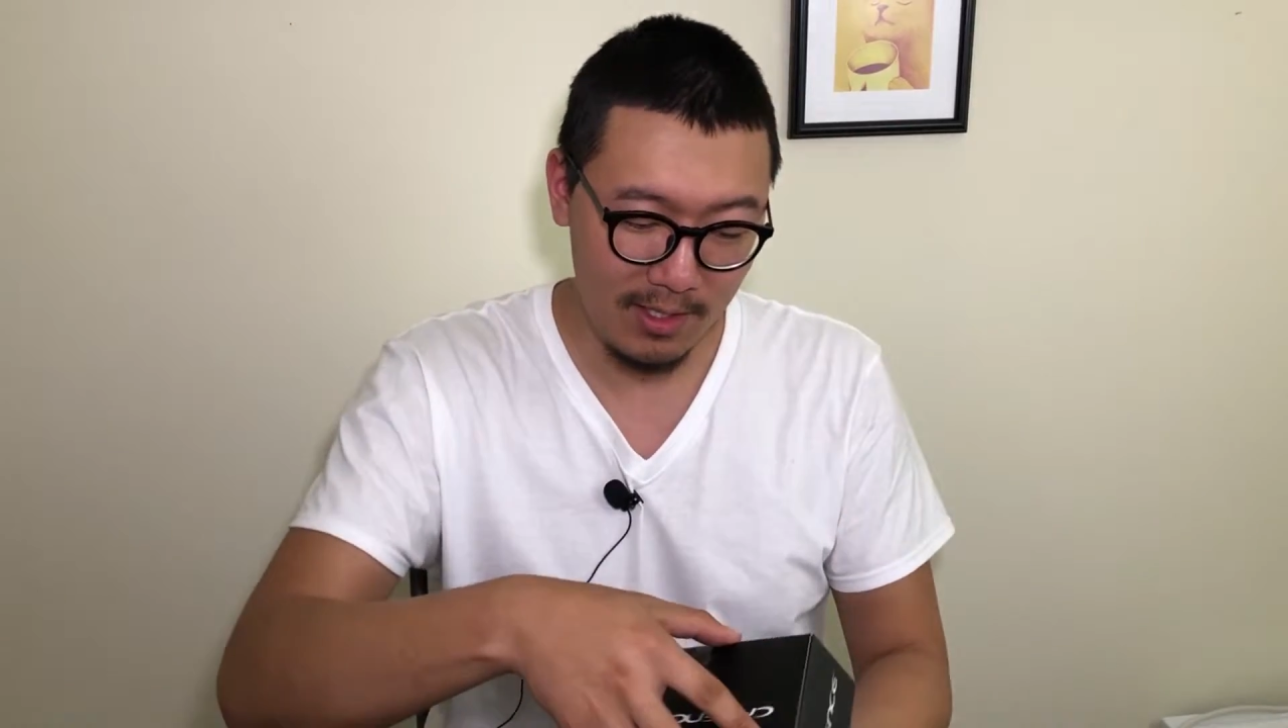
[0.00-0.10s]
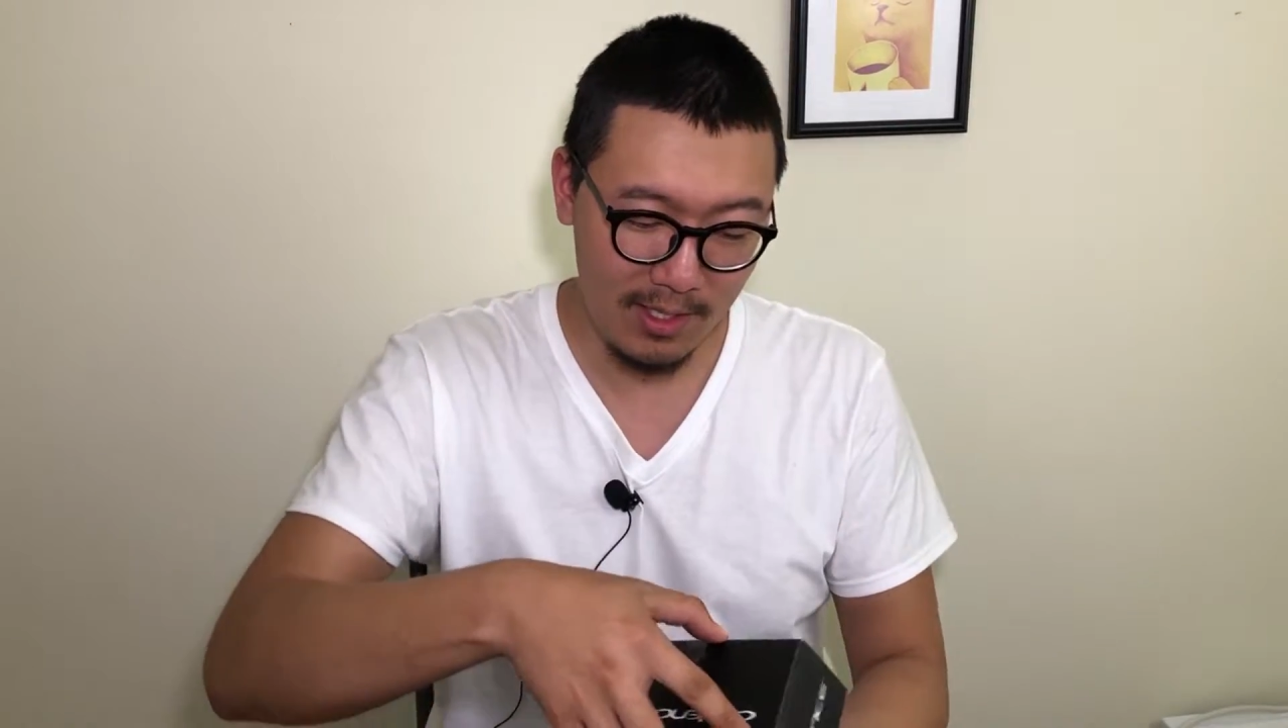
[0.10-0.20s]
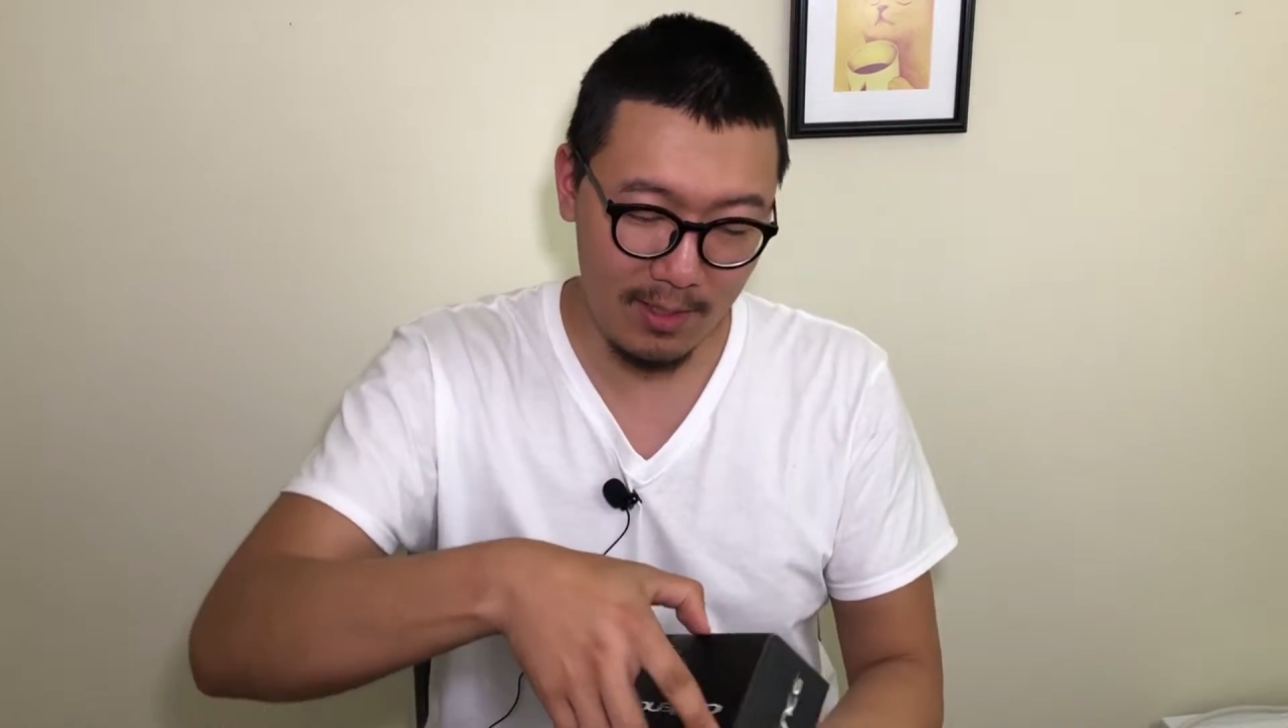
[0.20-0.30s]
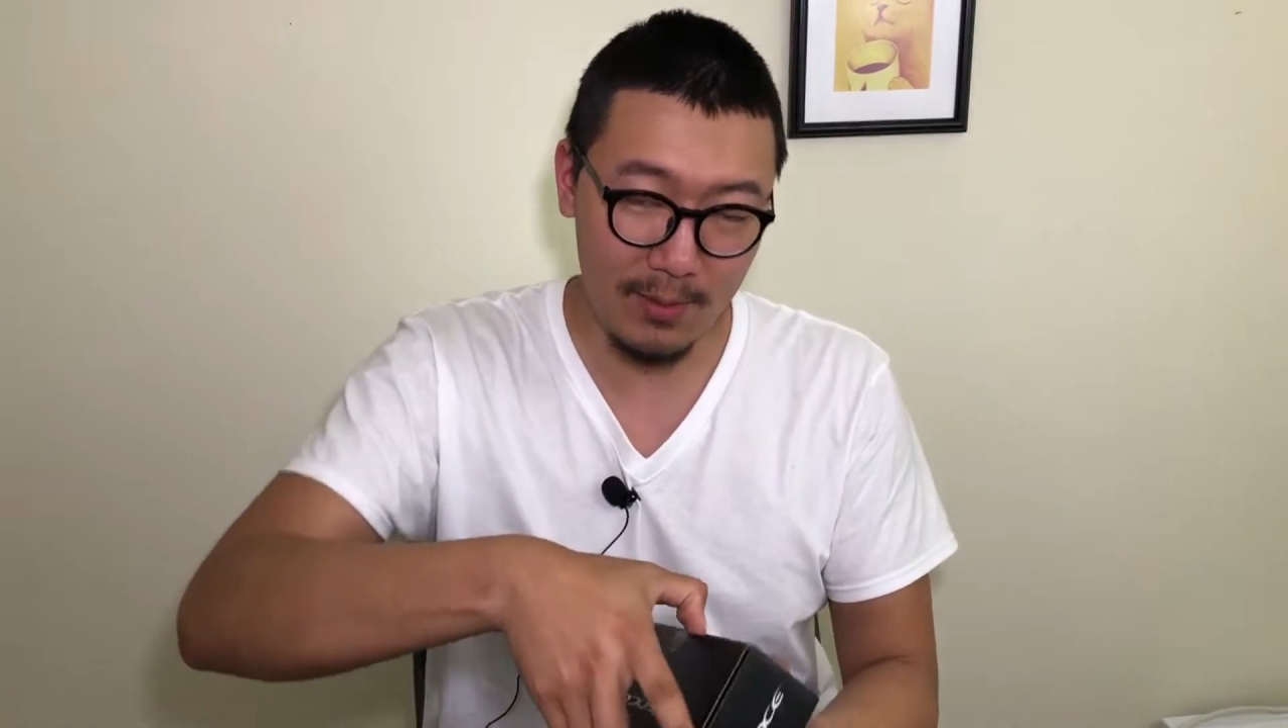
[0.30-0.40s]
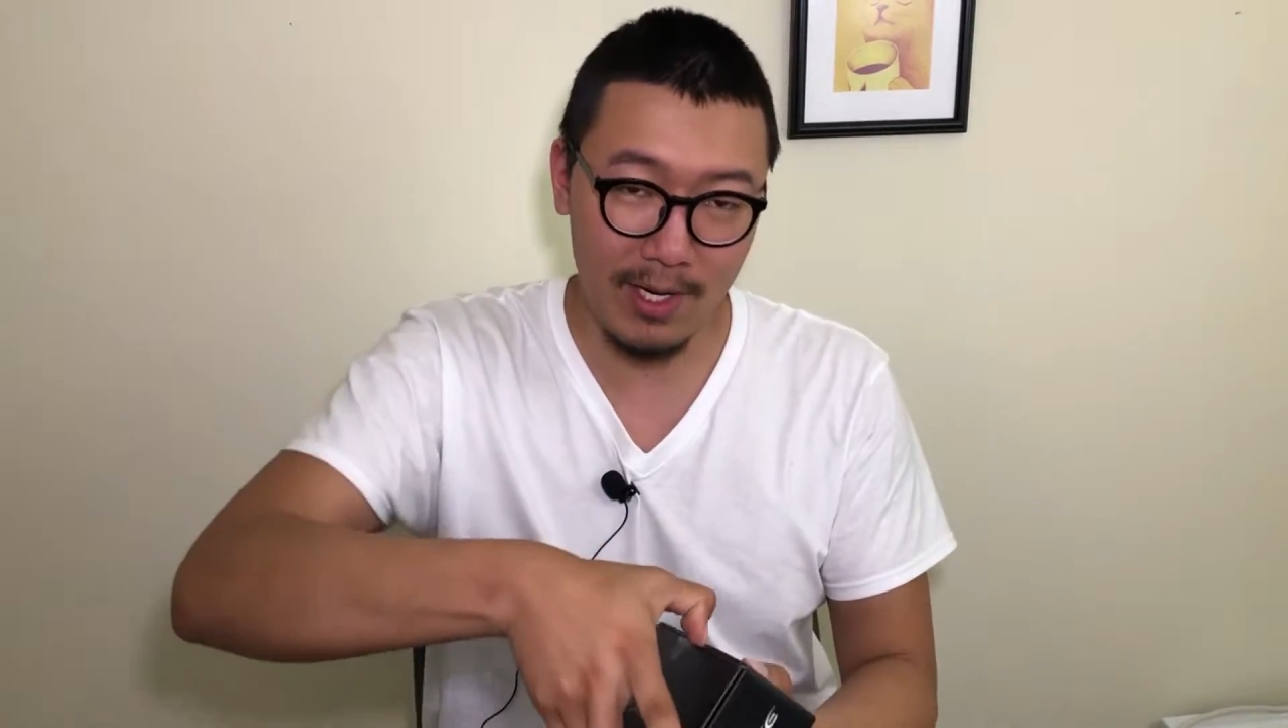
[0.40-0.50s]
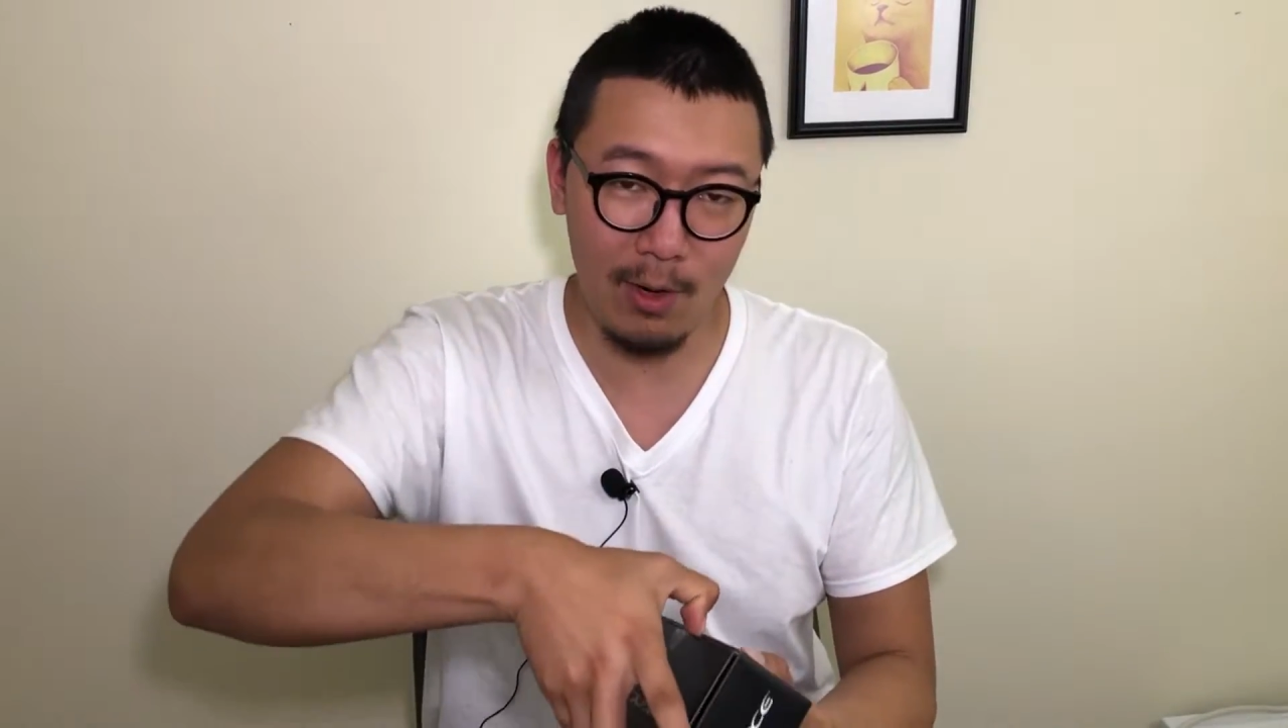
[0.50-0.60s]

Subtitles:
And when I